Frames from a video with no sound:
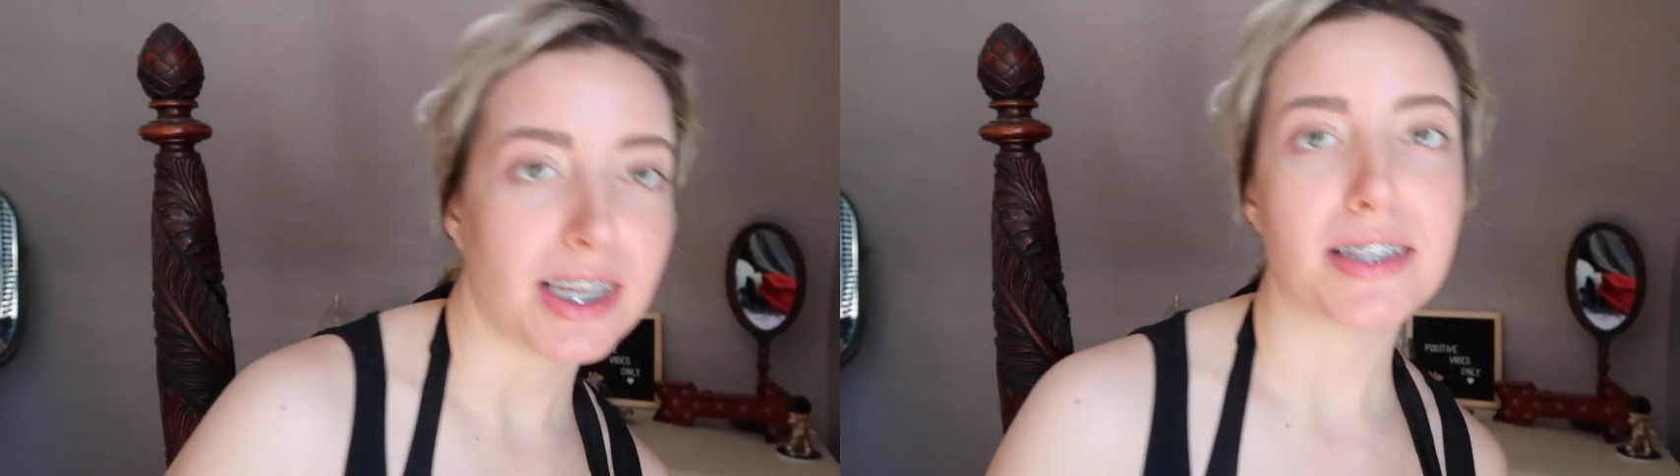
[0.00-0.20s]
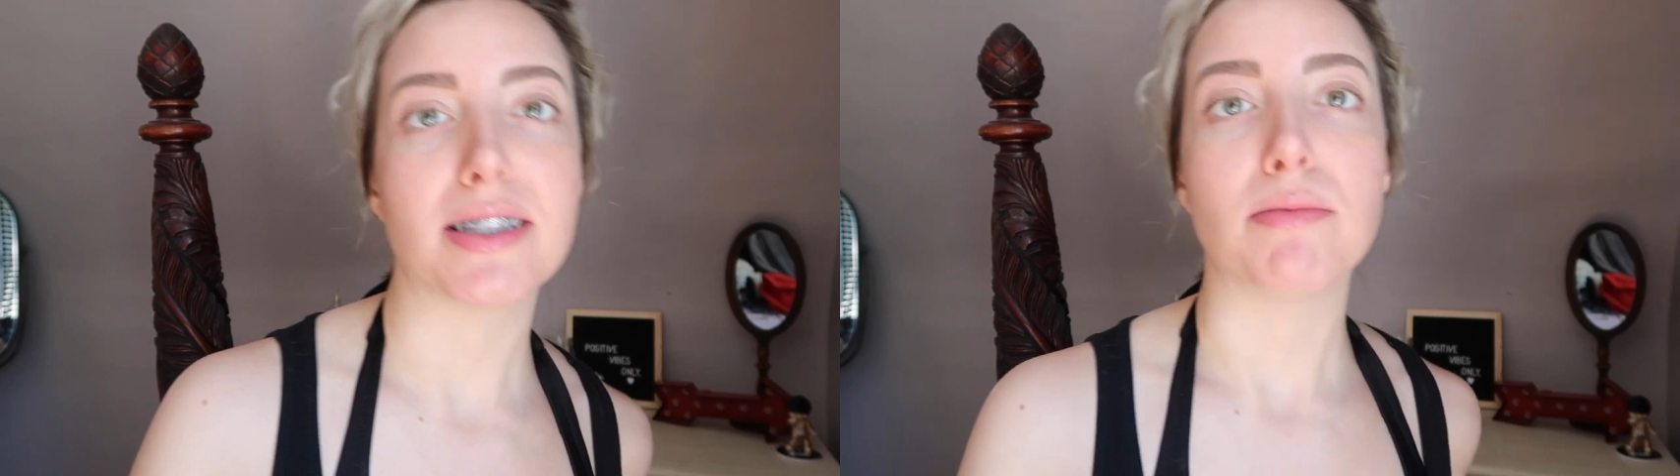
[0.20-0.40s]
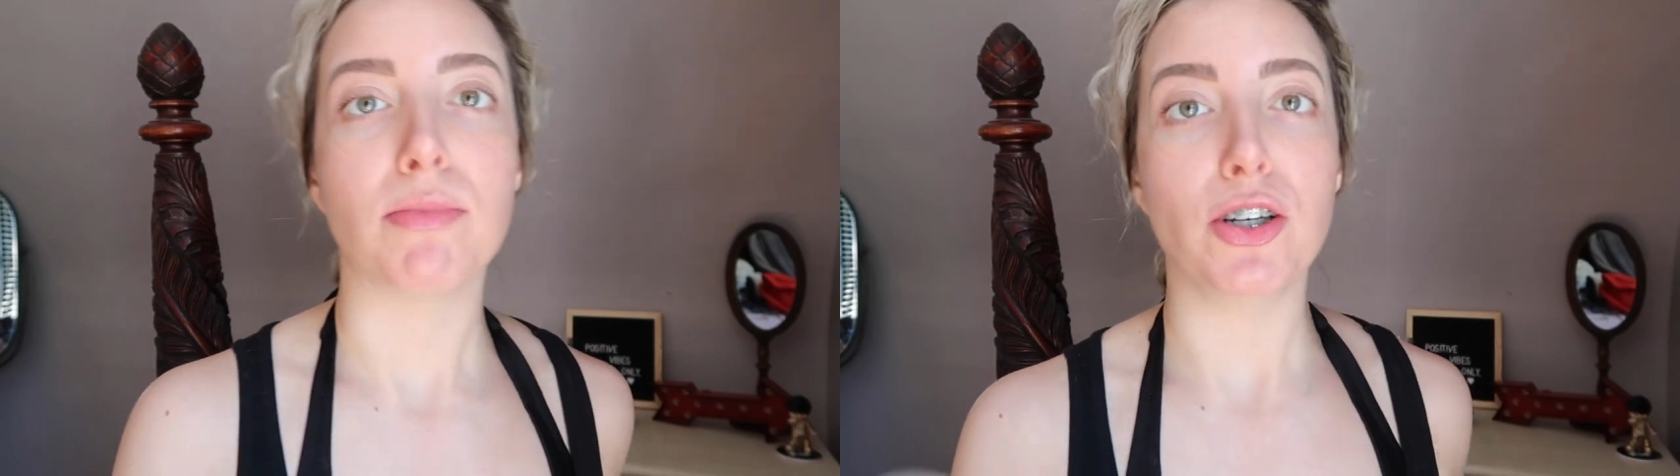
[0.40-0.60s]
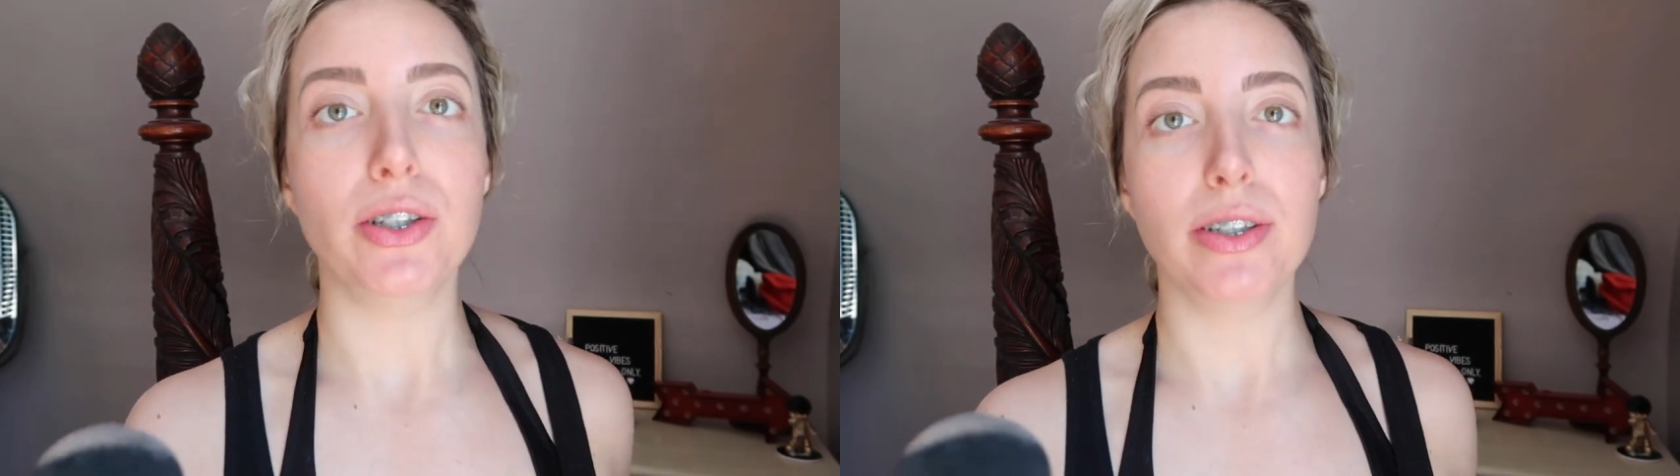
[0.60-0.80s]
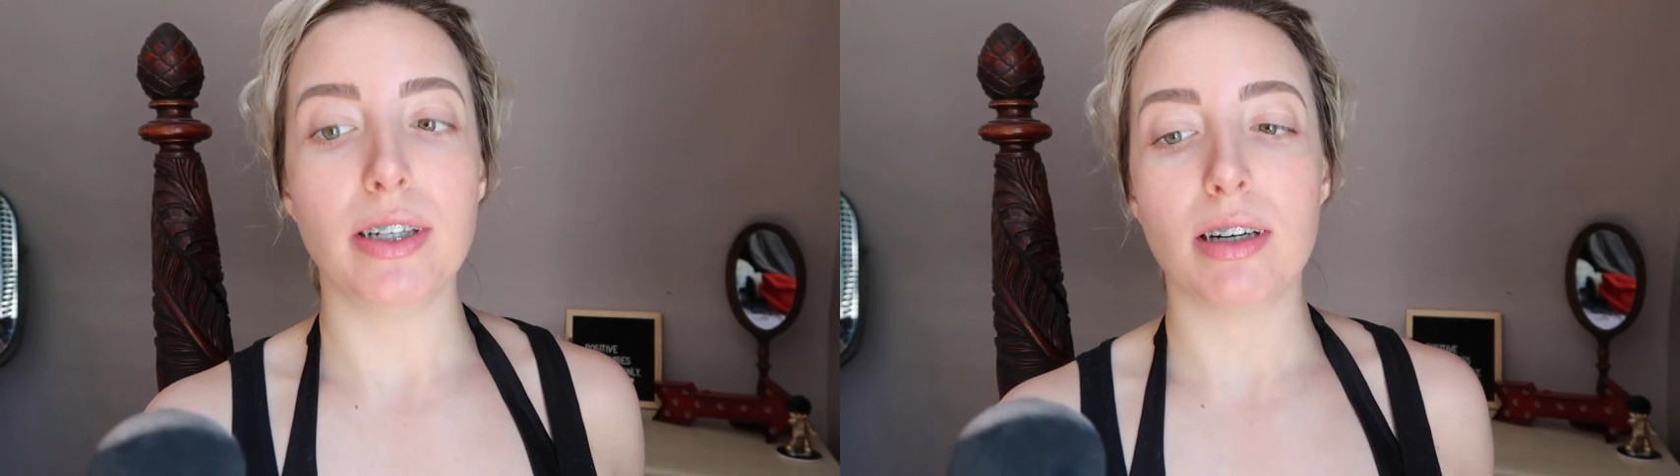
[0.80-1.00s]
like some
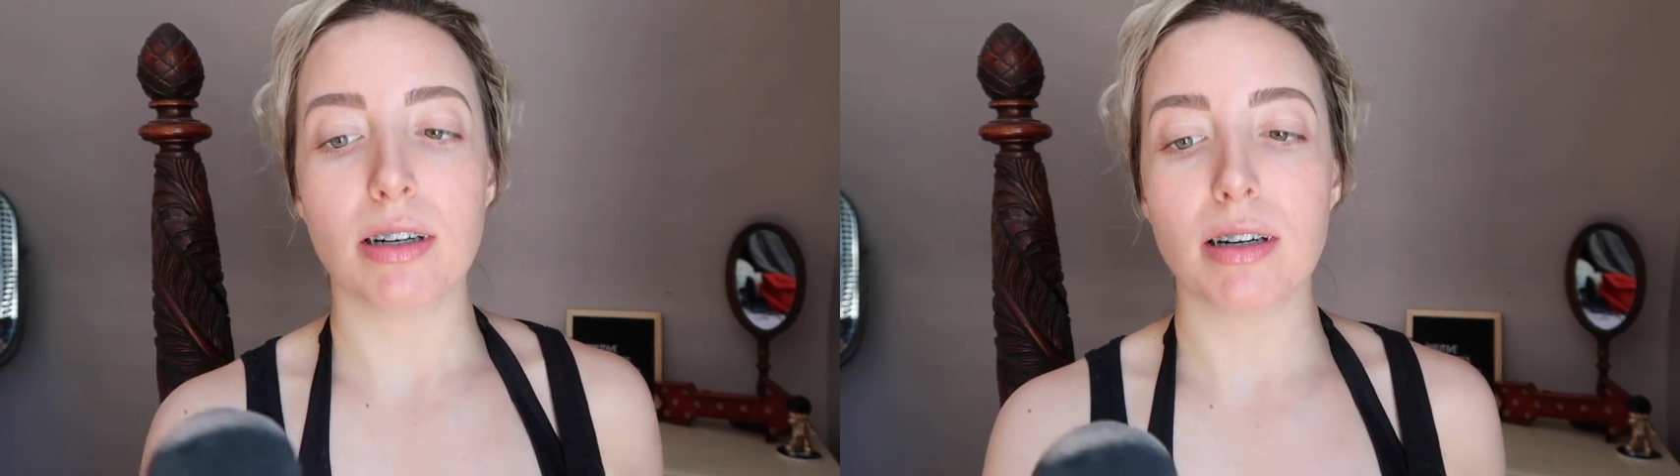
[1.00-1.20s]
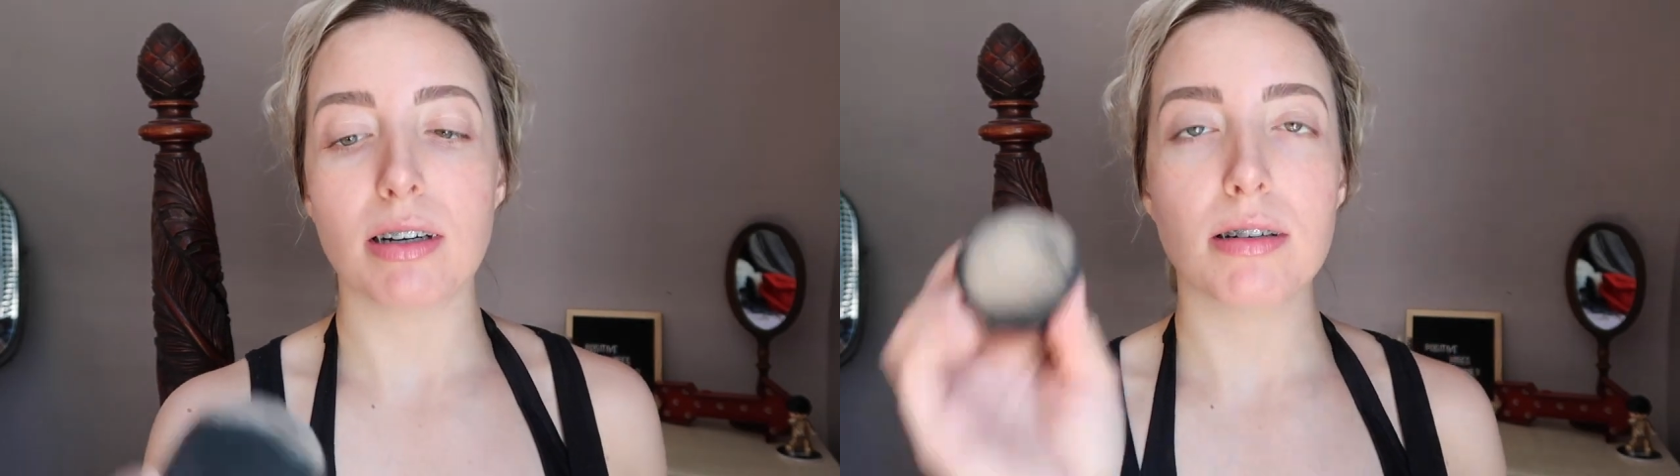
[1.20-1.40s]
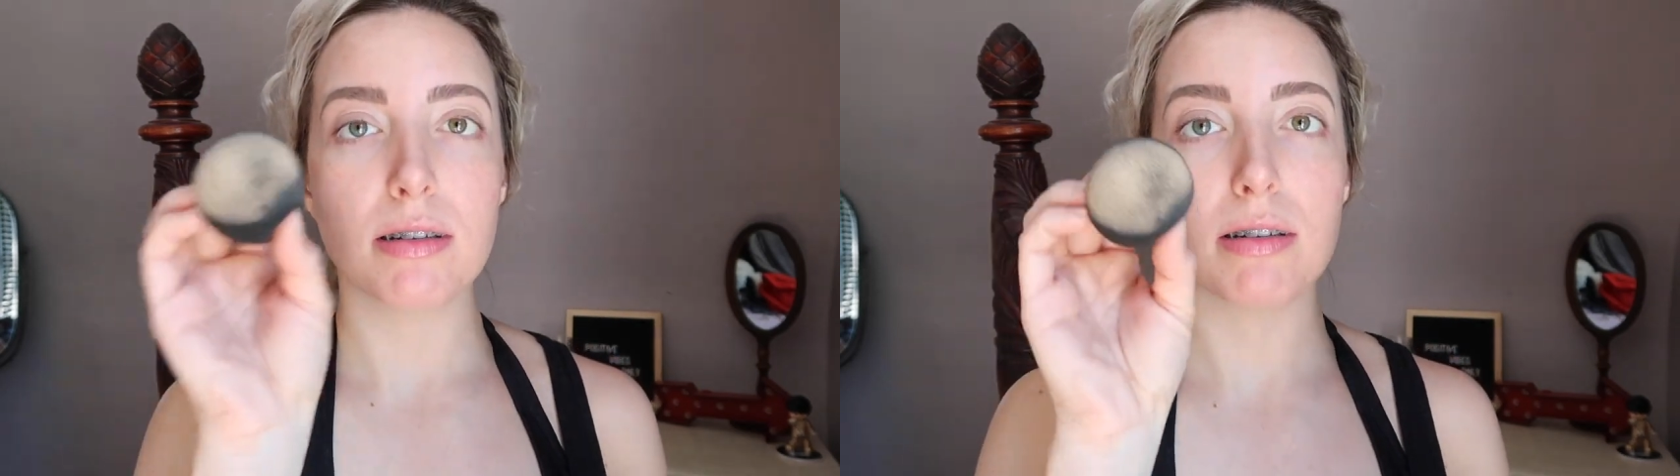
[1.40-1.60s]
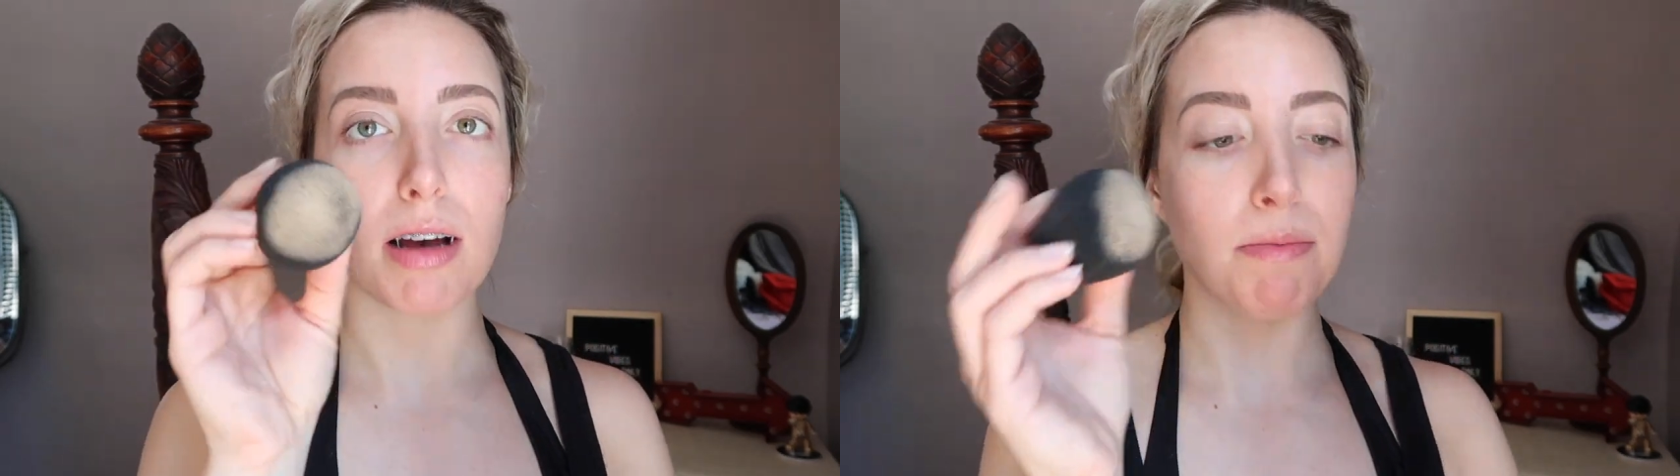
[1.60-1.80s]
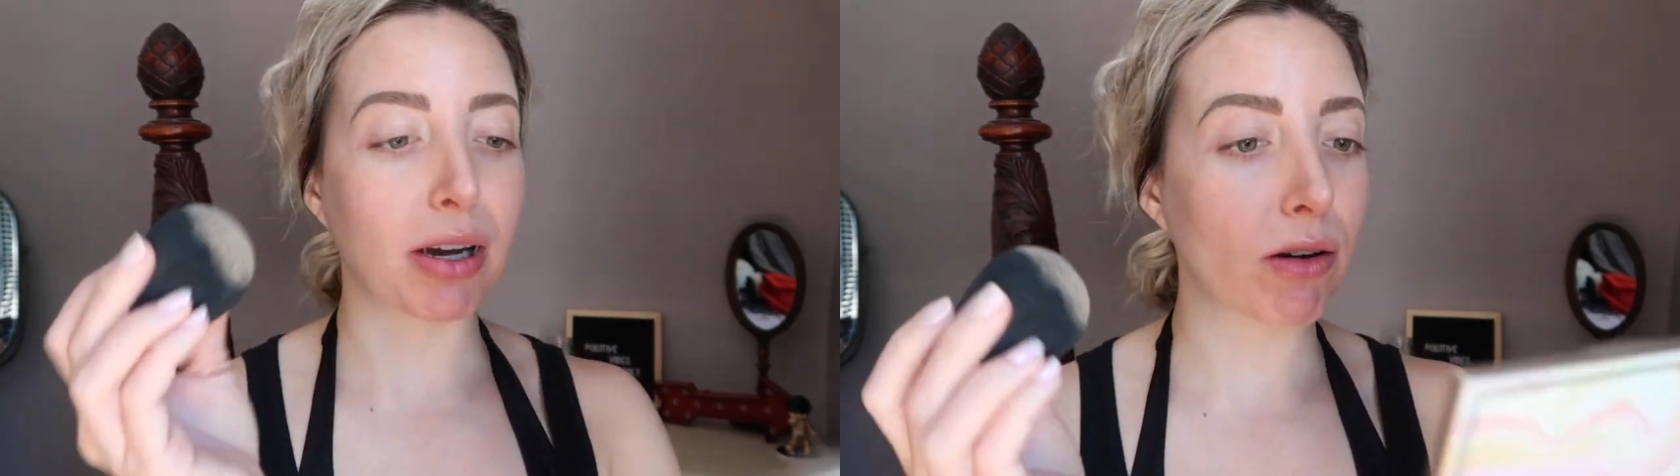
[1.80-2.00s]
good
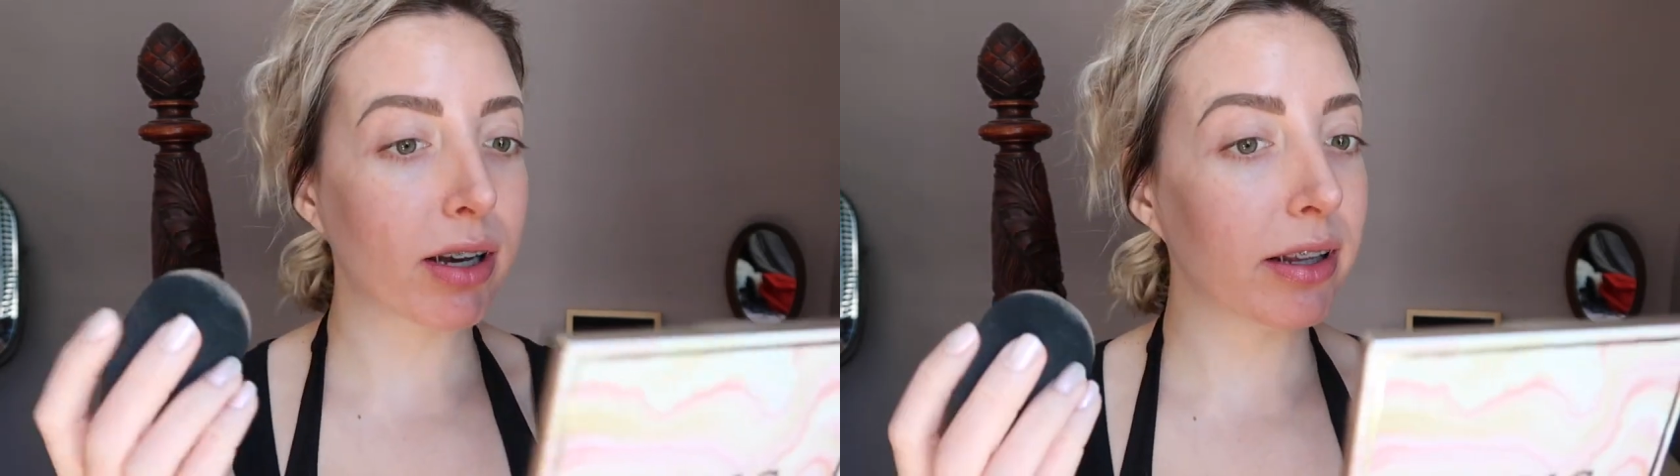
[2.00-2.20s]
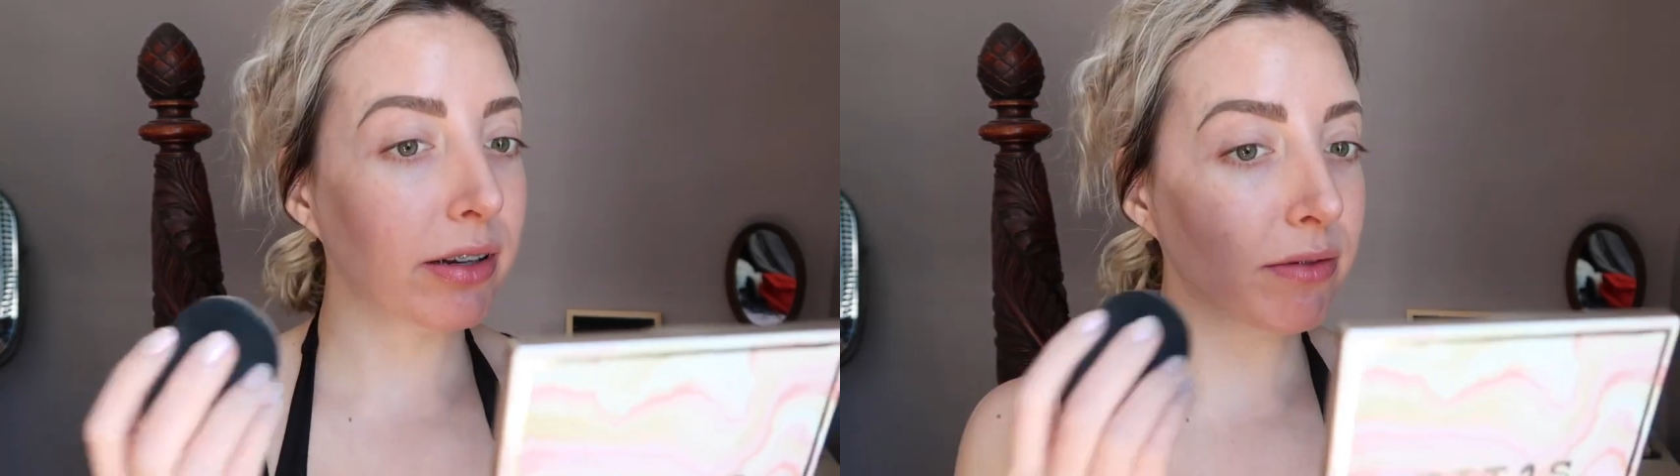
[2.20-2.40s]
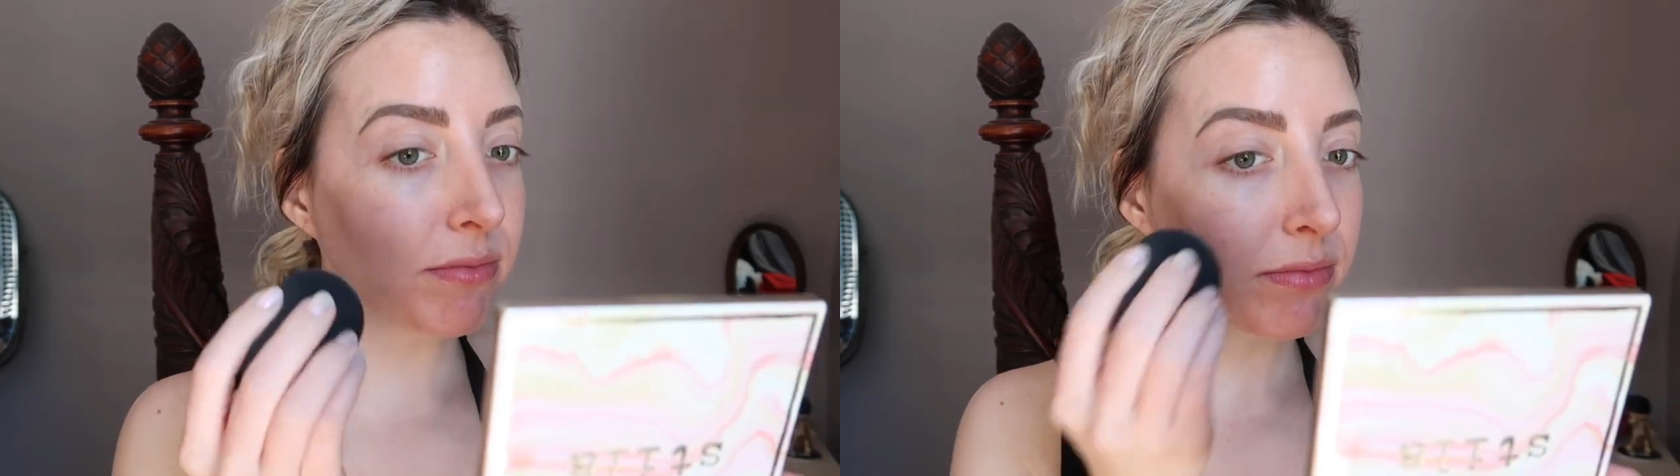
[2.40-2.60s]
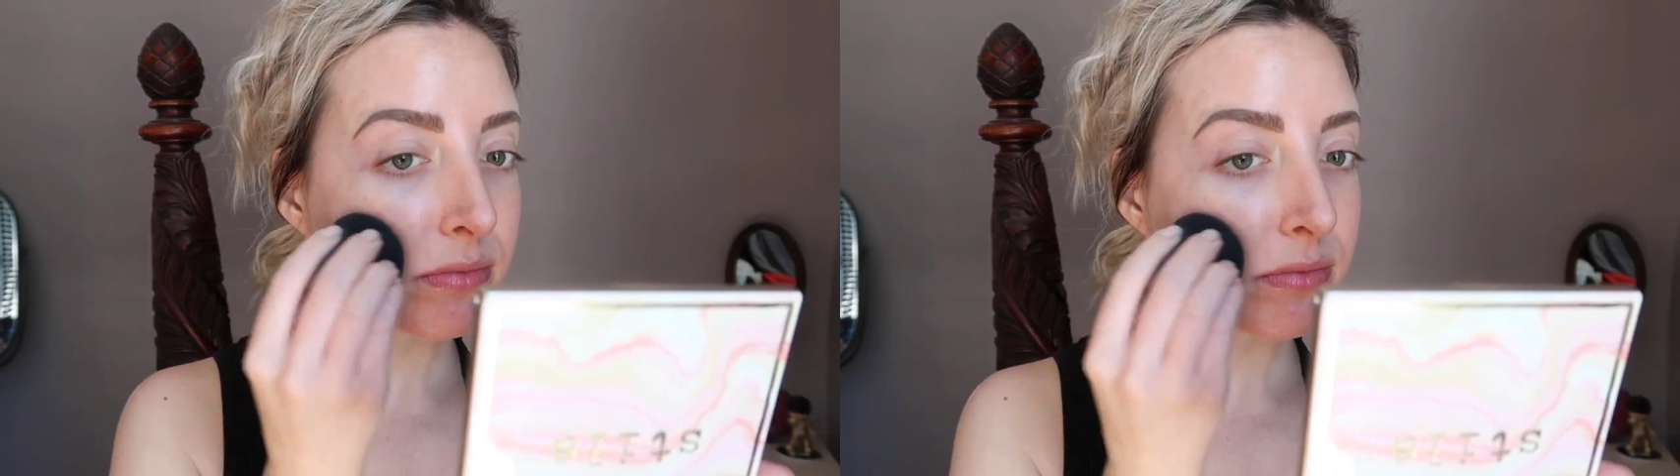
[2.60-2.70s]
amount on there.